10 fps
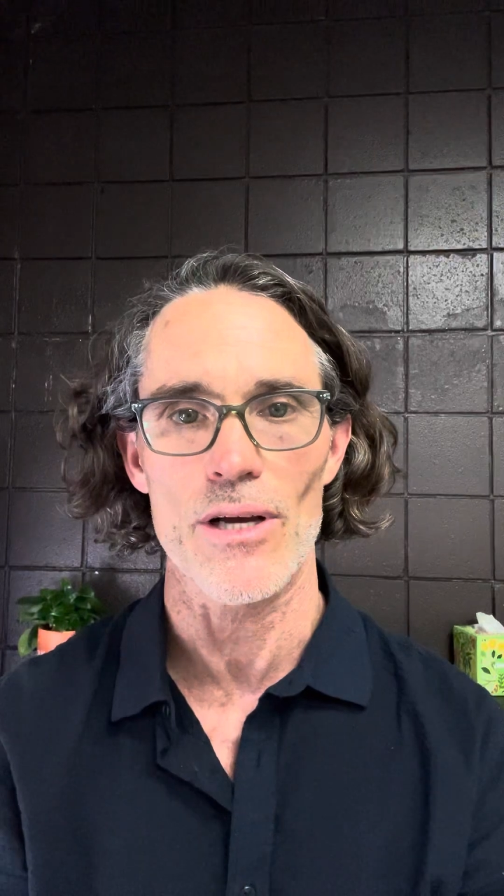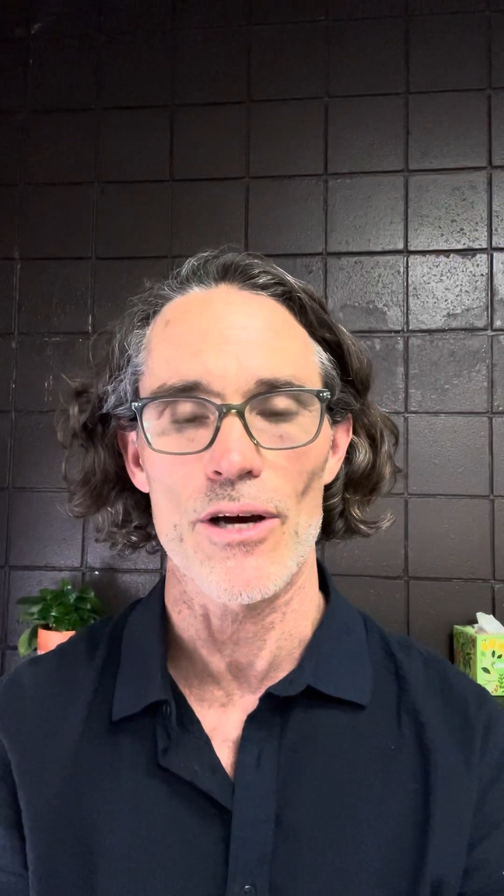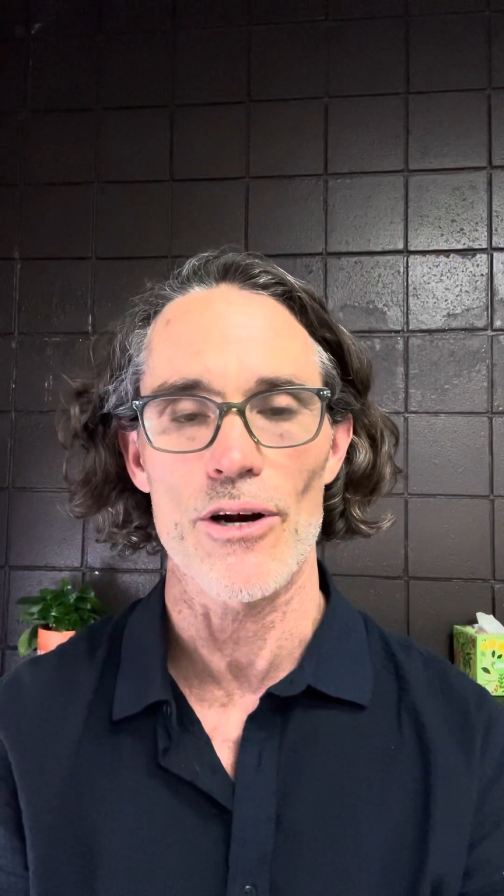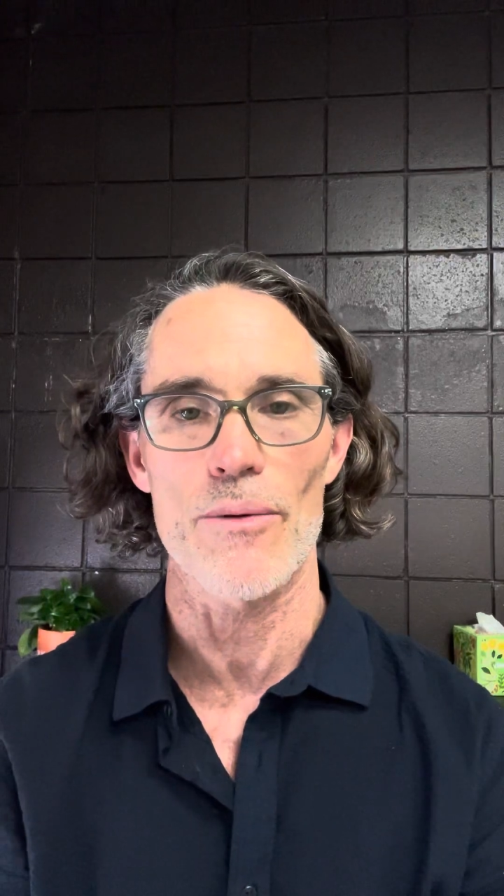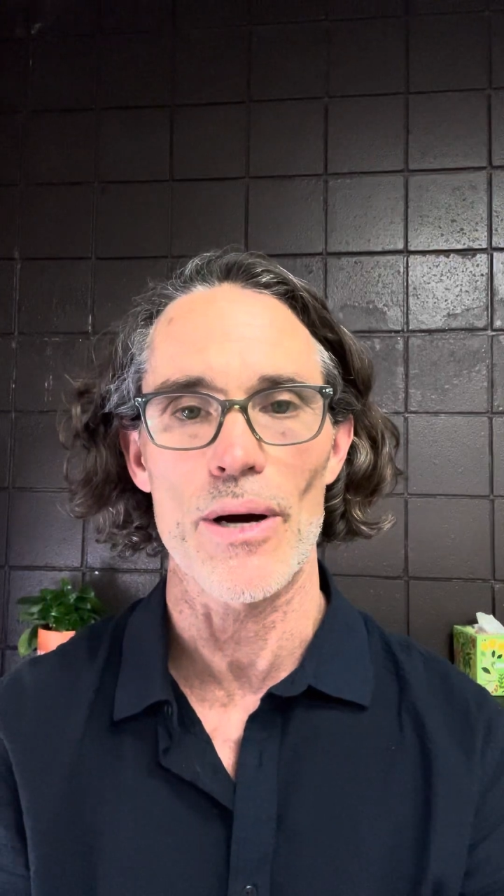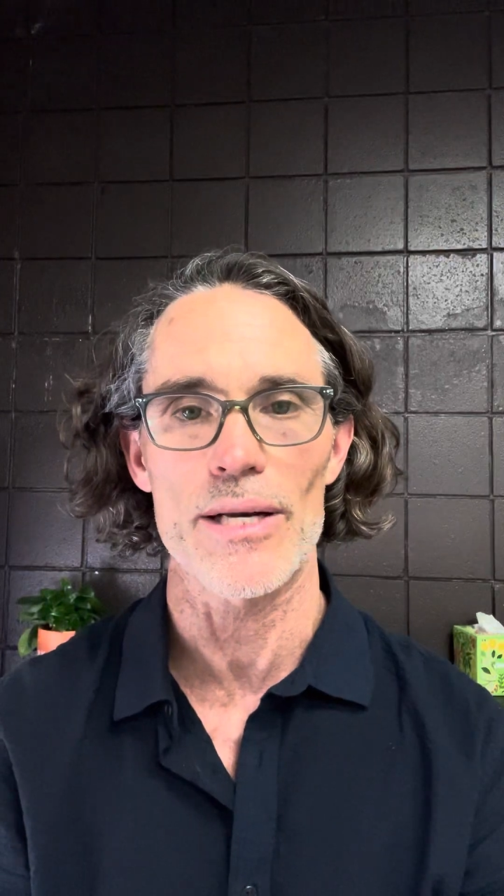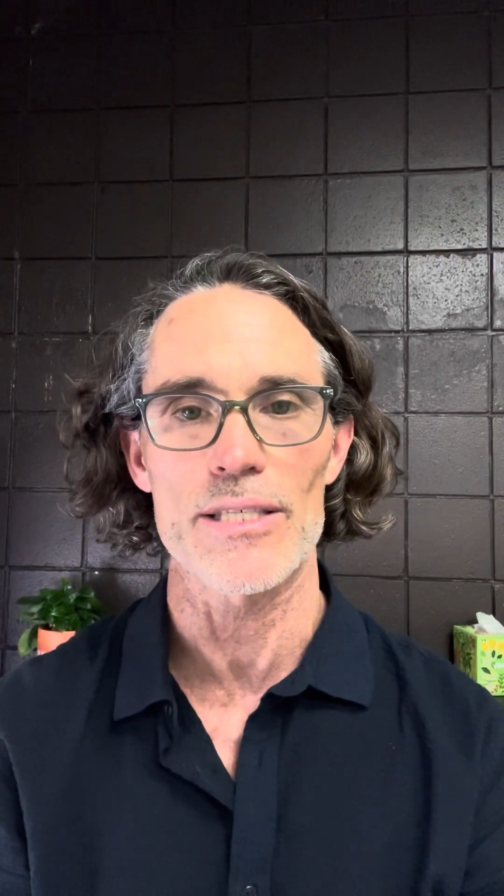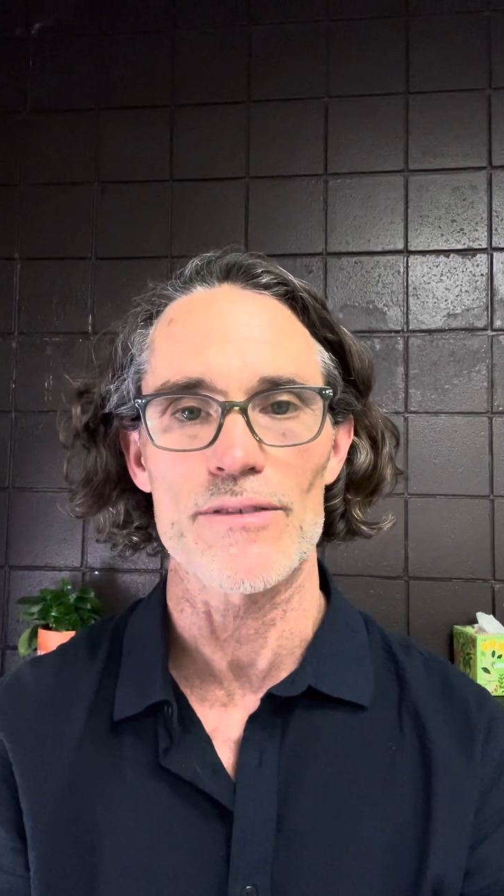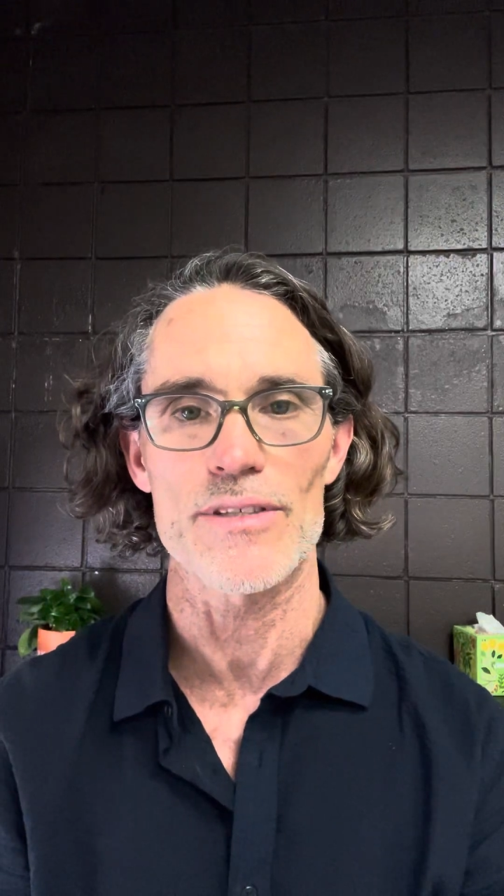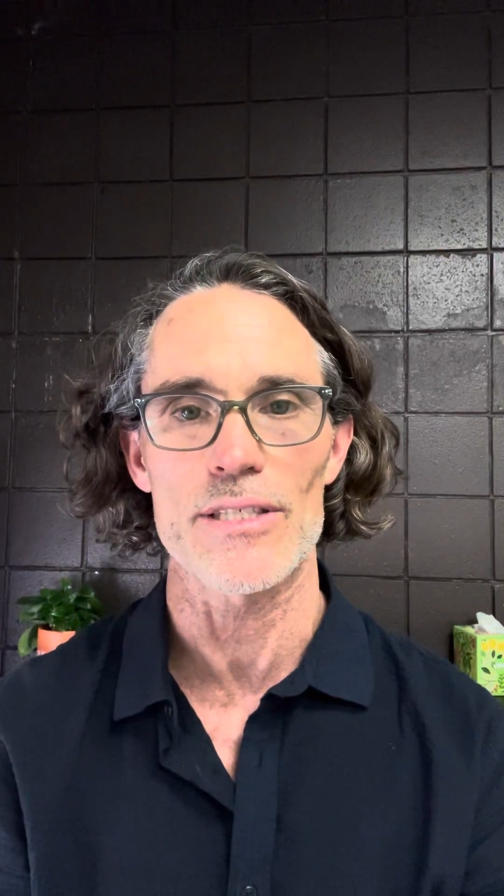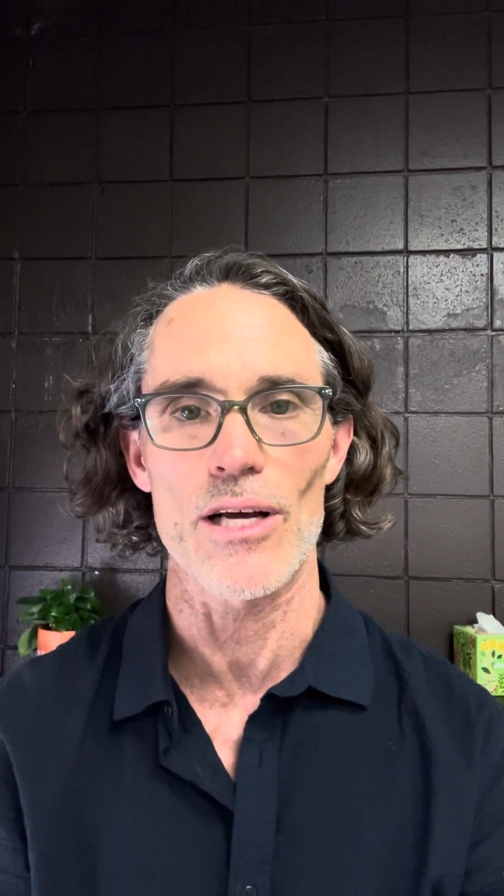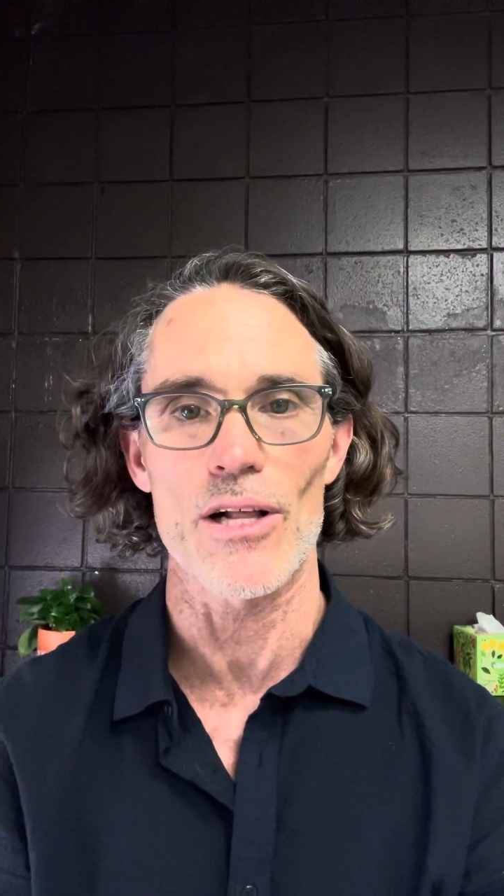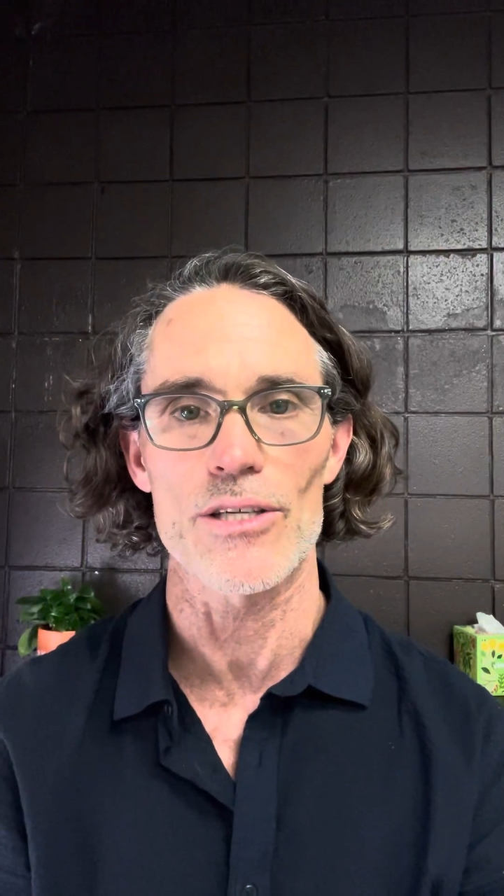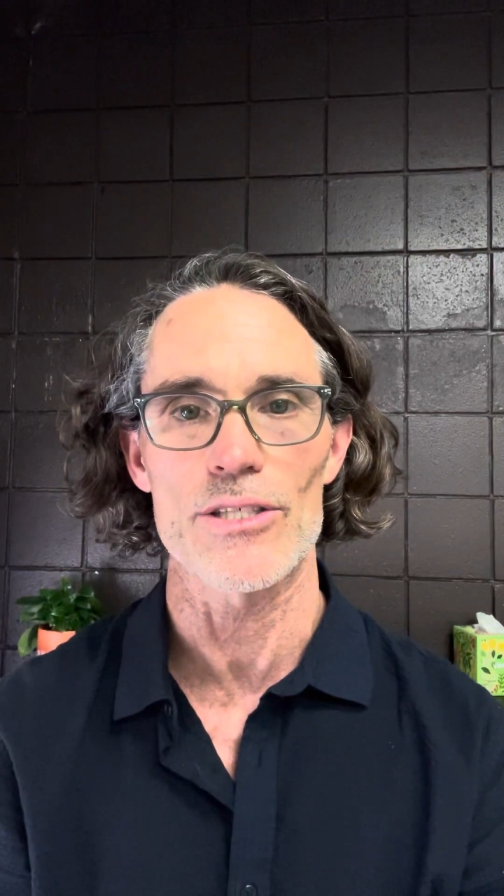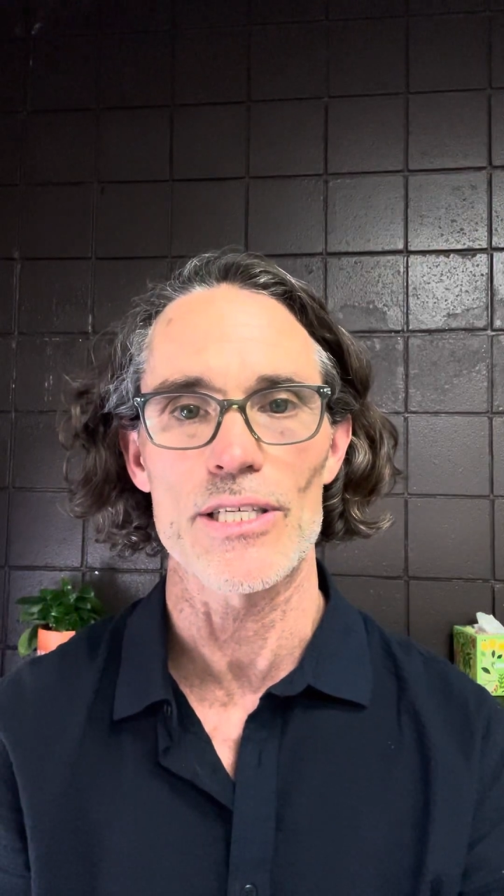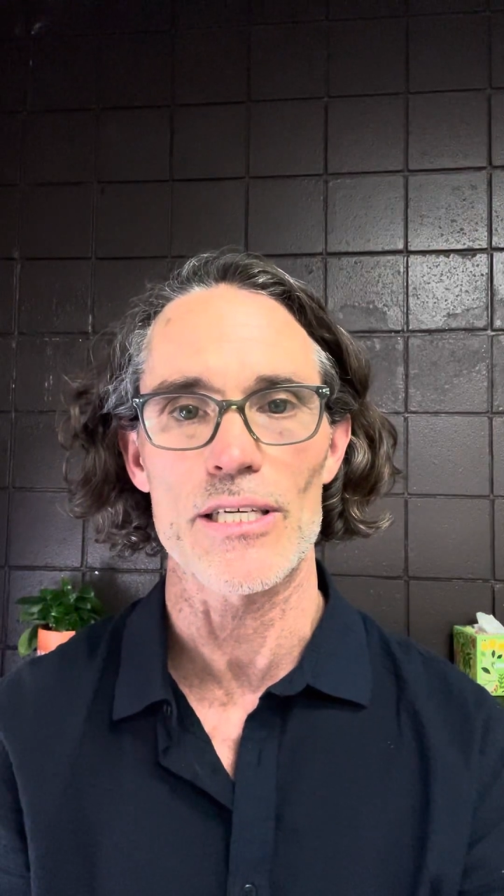on our body's physiology